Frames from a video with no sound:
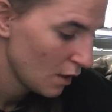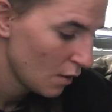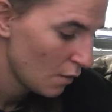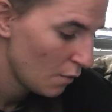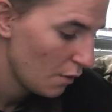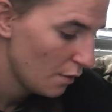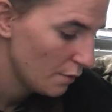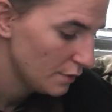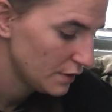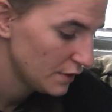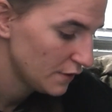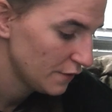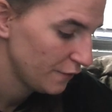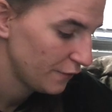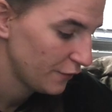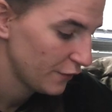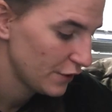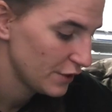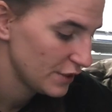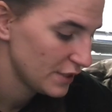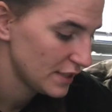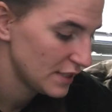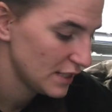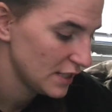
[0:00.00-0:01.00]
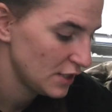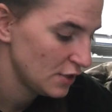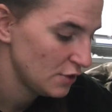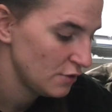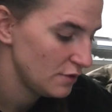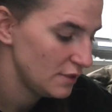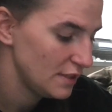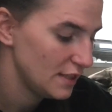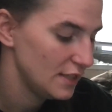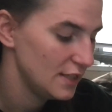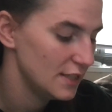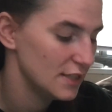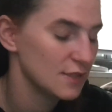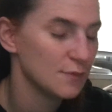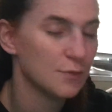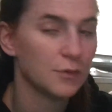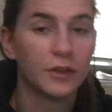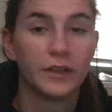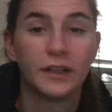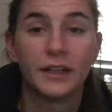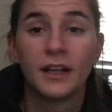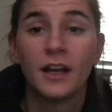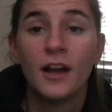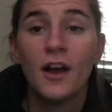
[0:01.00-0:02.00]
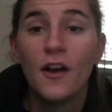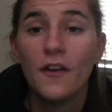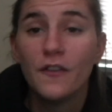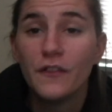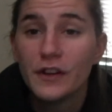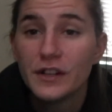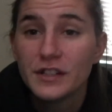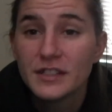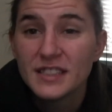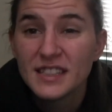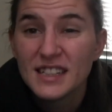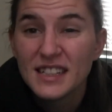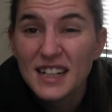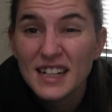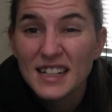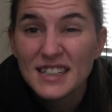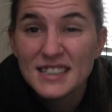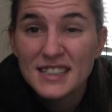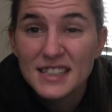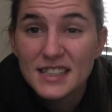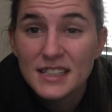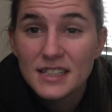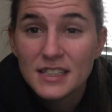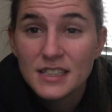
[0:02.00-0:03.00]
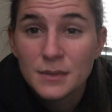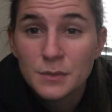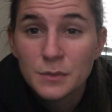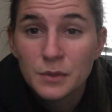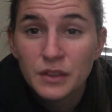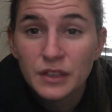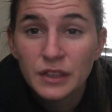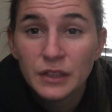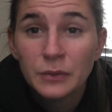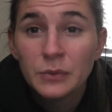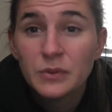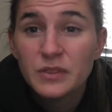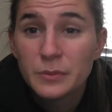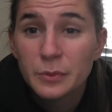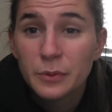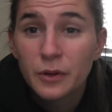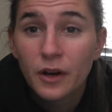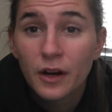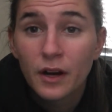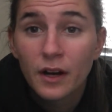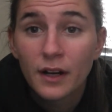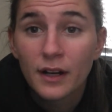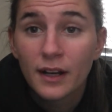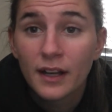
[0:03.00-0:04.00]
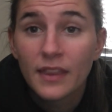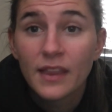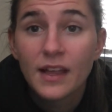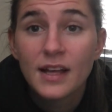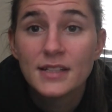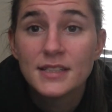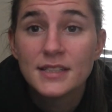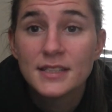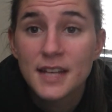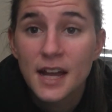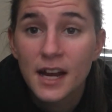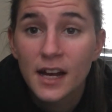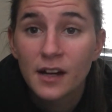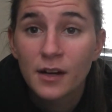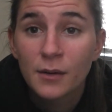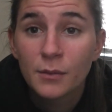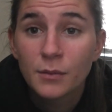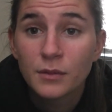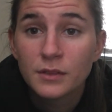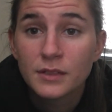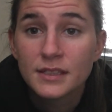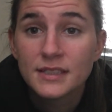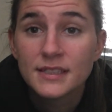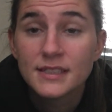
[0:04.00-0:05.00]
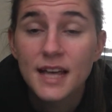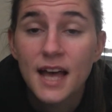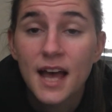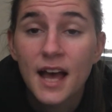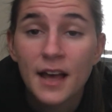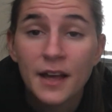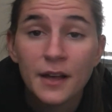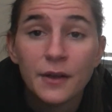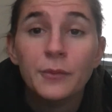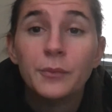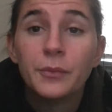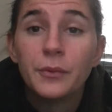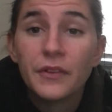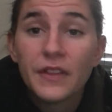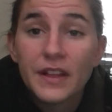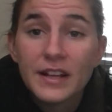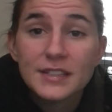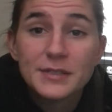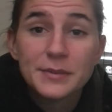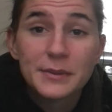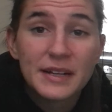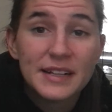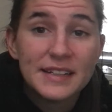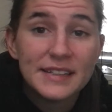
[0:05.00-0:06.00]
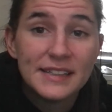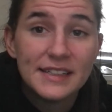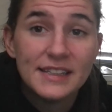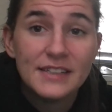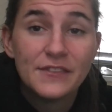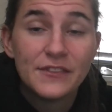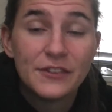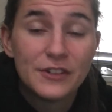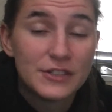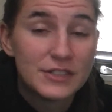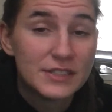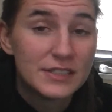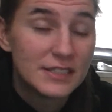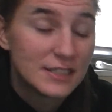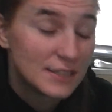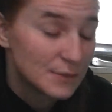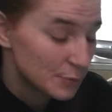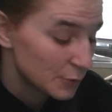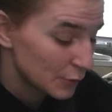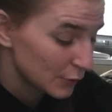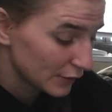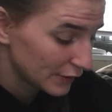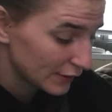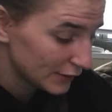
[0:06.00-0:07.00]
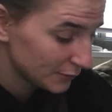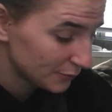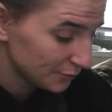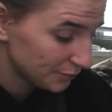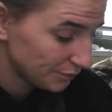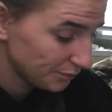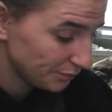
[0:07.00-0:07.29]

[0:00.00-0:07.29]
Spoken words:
What was the first thing you did this morning? First thing I did this morning was work, and that's terrible to say, but that's what I did first this morning.